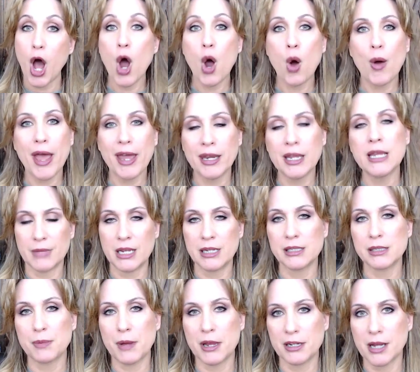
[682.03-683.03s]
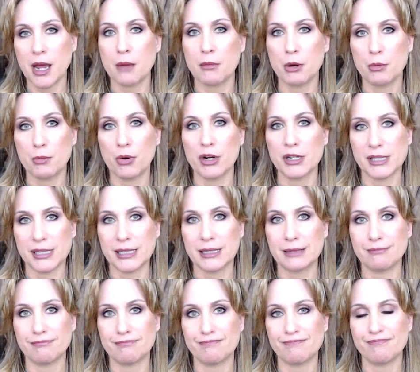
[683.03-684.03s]
Oh, and he spent time in
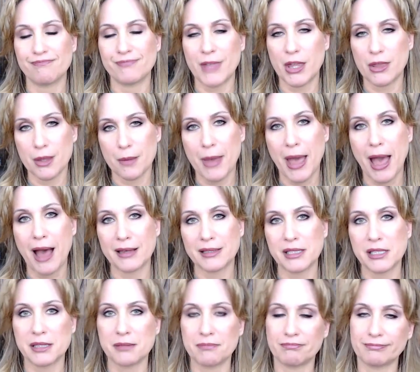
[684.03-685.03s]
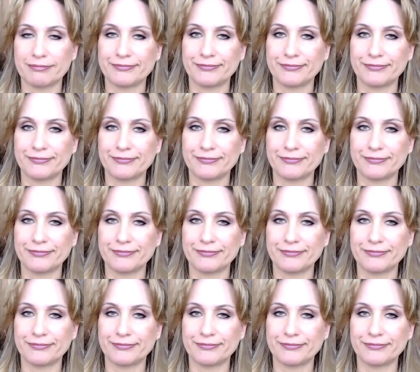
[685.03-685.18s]
prison in the past.